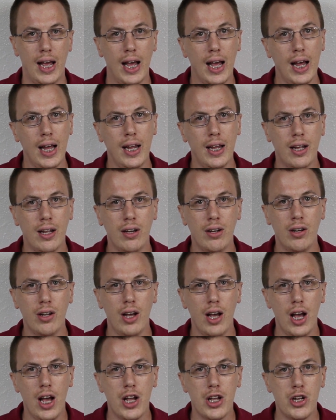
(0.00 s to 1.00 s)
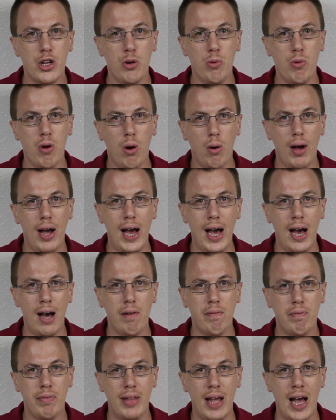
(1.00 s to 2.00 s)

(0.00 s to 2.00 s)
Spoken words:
and you don't have